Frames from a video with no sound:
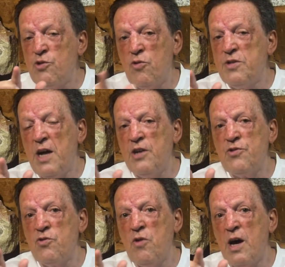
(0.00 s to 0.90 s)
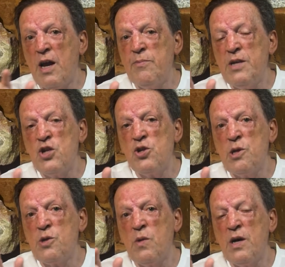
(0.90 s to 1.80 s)
No doubt, you know, Arab
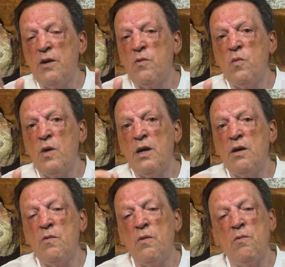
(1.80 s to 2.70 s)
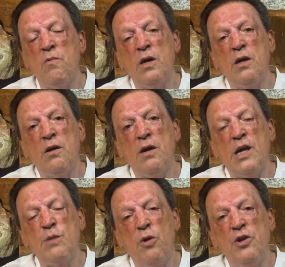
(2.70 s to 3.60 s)
nations were
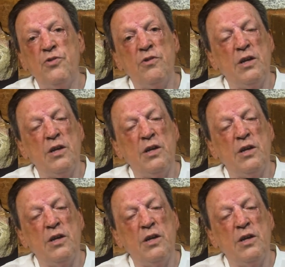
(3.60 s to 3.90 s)
exploited.